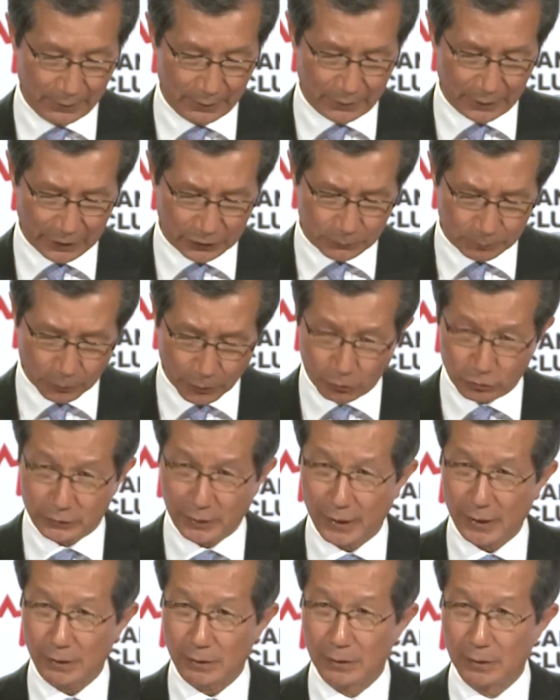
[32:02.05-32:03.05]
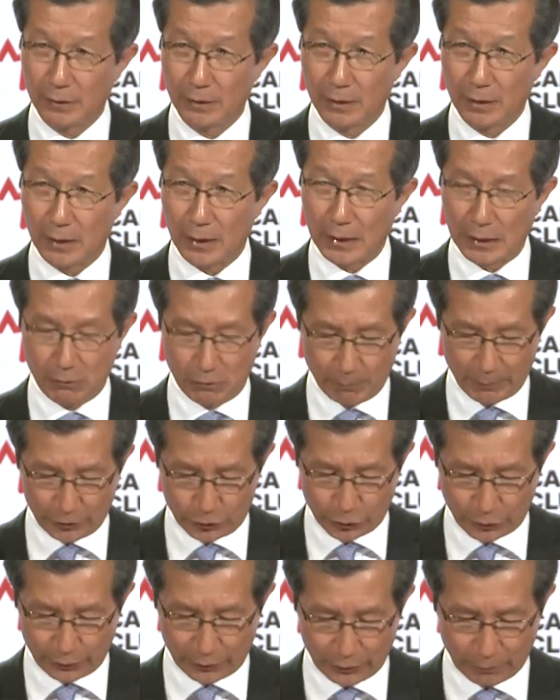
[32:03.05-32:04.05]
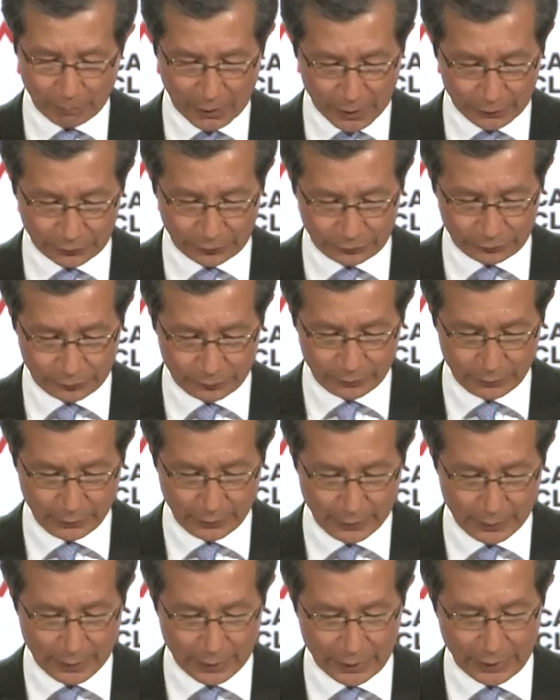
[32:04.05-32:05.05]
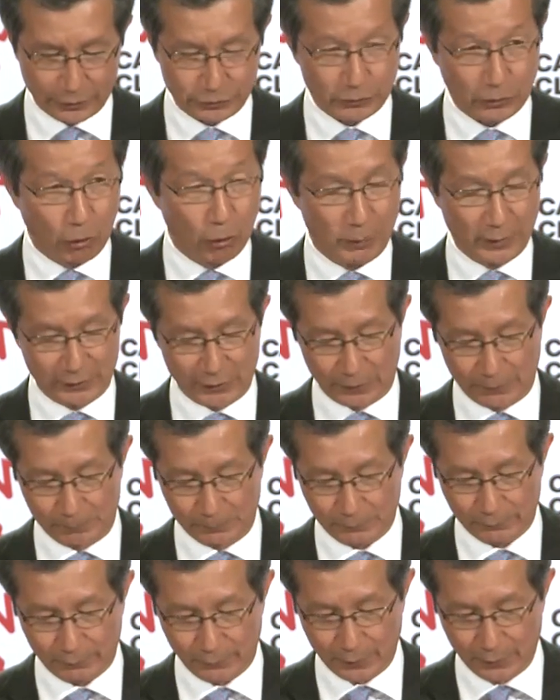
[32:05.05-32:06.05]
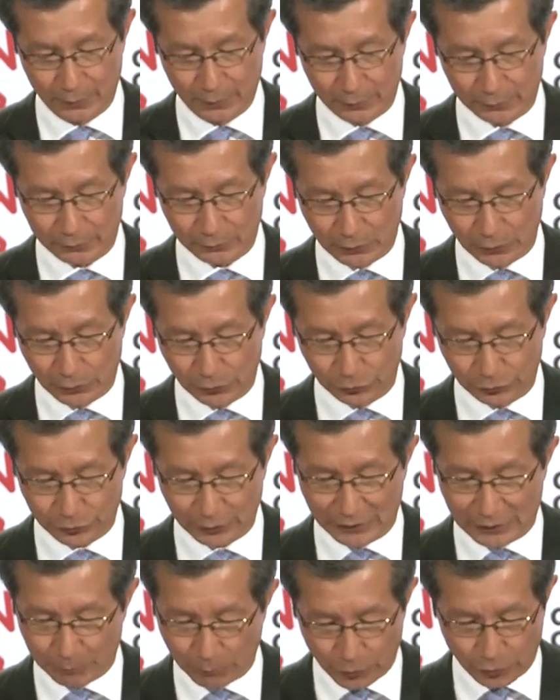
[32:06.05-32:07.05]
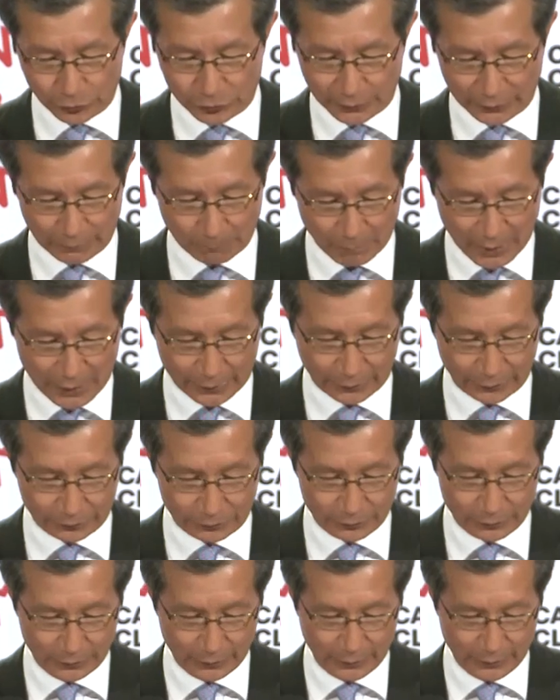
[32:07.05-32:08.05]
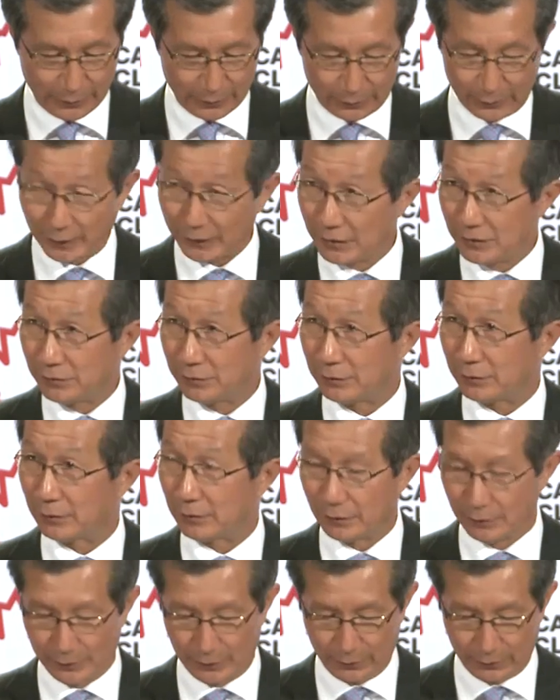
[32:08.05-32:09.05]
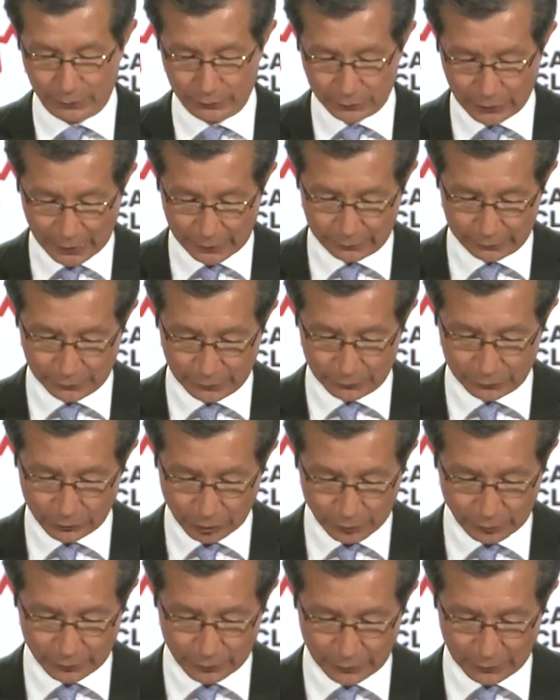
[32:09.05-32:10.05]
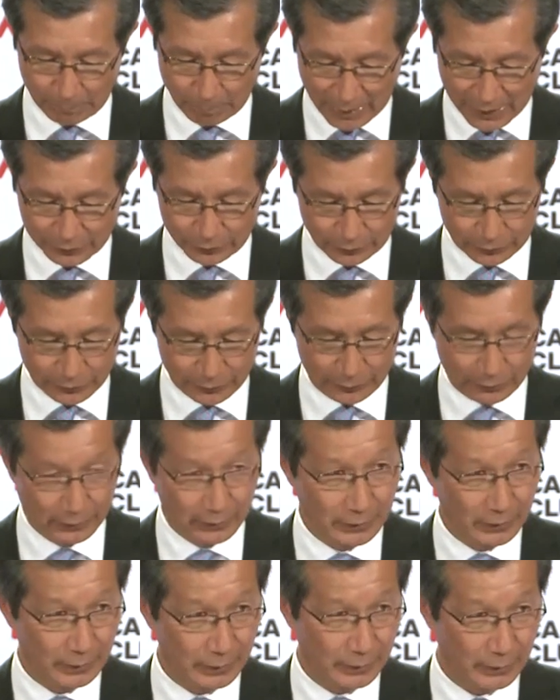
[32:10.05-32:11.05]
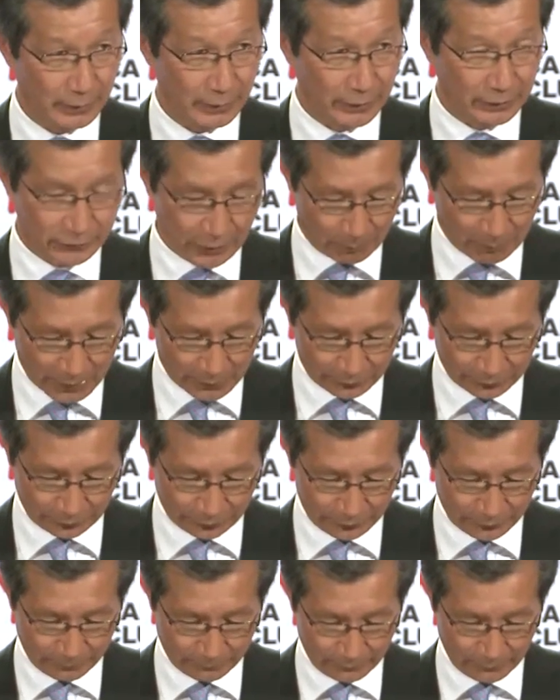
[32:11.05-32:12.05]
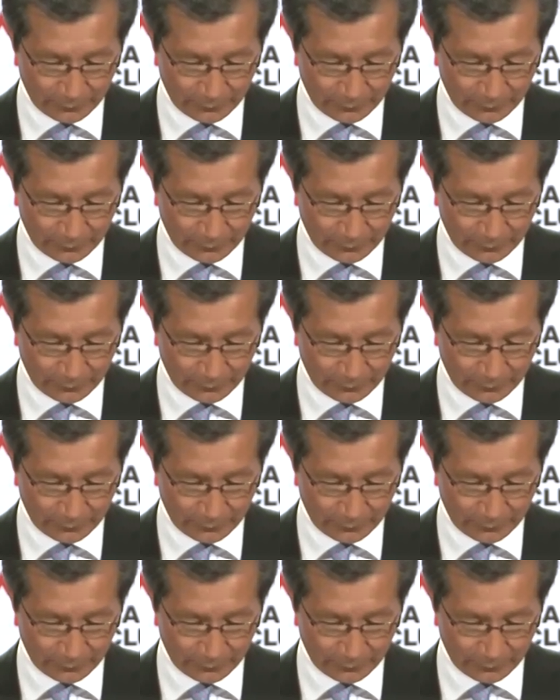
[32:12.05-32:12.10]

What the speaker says: Let's protect our mature markets. Let's open up those emerging markets like India, China, Turkey, Mexico, and some others.